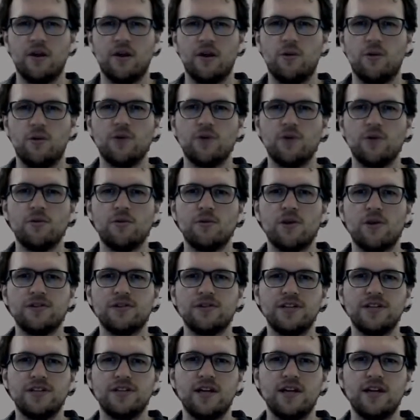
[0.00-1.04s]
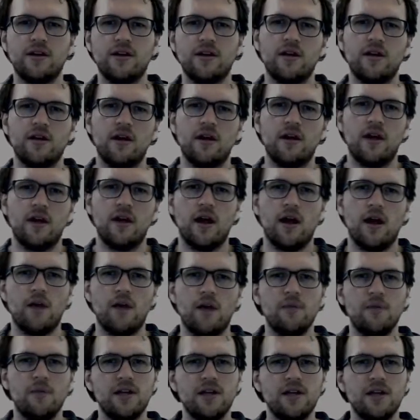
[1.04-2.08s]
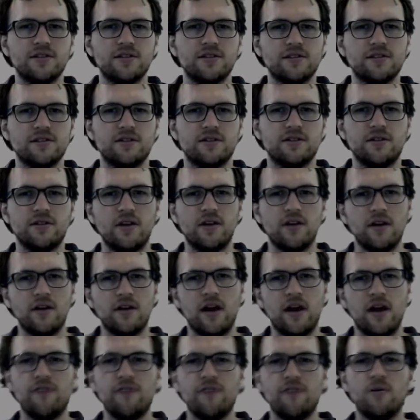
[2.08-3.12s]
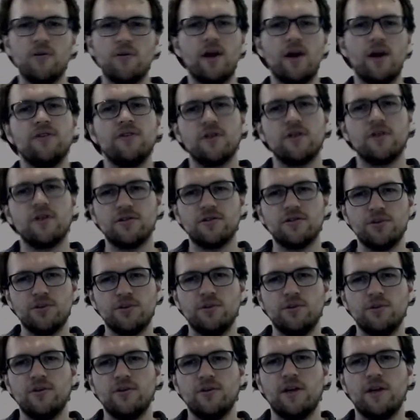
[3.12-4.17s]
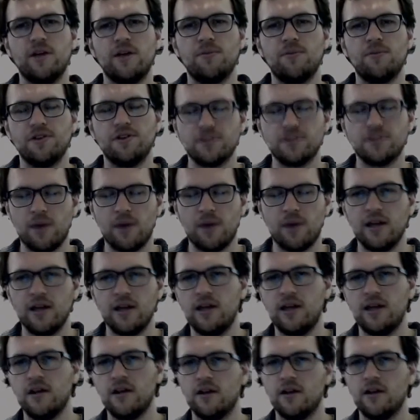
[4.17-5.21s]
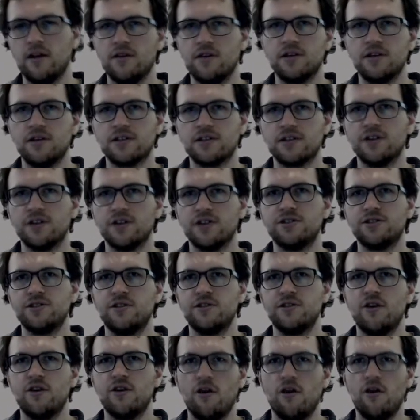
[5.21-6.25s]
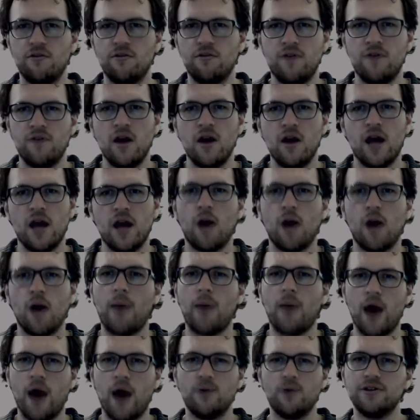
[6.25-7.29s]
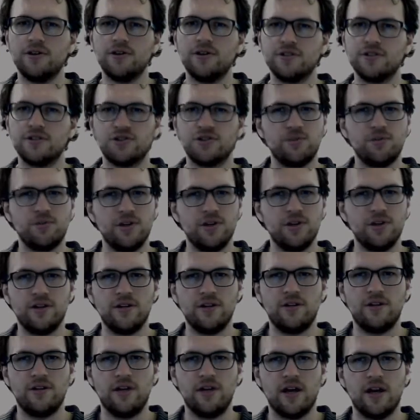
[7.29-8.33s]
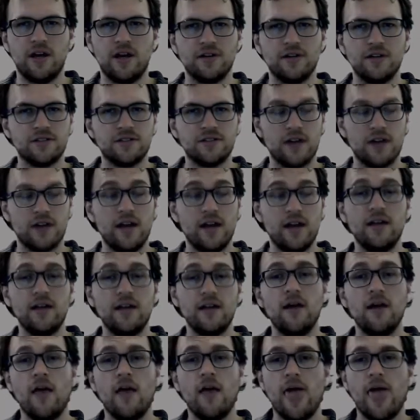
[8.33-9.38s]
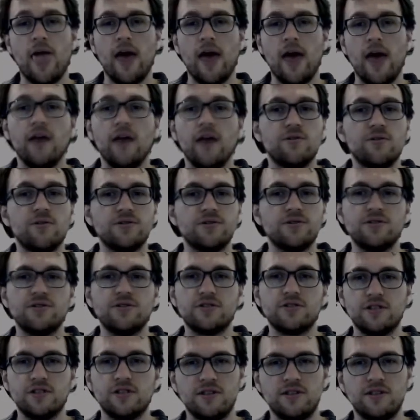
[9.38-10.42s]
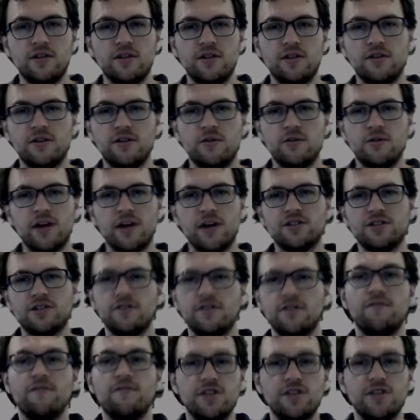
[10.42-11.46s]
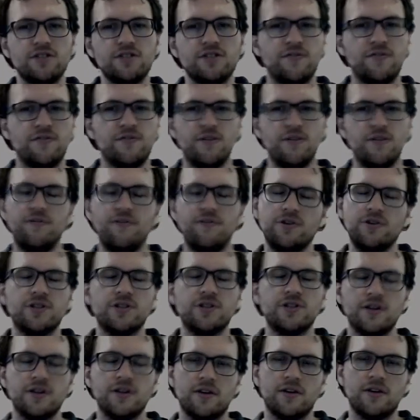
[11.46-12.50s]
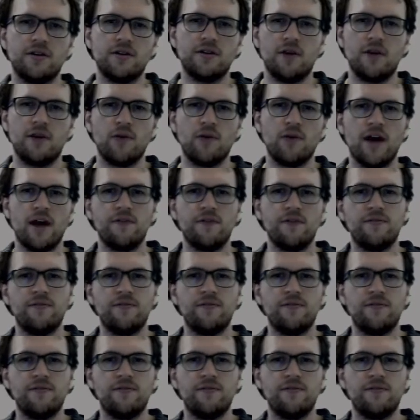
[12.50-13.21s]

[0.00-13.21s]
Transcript: Well, democracy uh, means that I have the right to contribute and participate in discussion of how power is distributed in our society, and also just the, the direction, the vision for the future that we have.